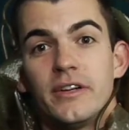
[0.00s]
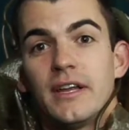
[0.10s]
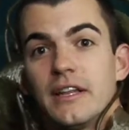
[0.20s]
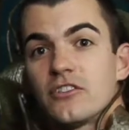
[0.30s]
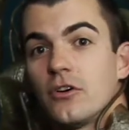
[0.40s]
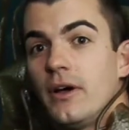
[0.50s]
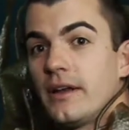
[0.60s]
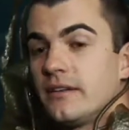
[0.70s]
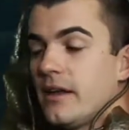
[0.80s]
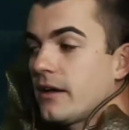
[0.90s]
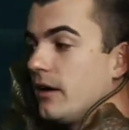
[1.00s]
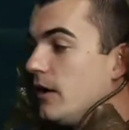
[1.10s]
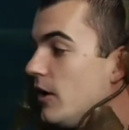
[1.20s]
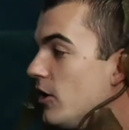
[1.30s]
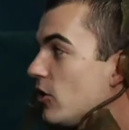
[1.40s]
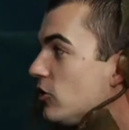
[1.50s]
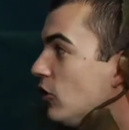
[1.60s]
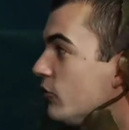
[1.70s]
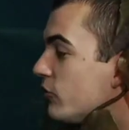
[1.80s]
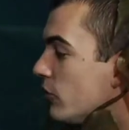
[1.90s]
did. Let's go ahead and take a
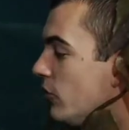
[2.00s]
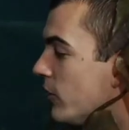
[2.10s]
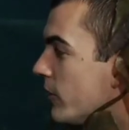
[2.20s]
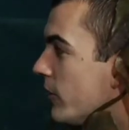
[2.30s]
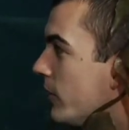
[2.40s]
closer look.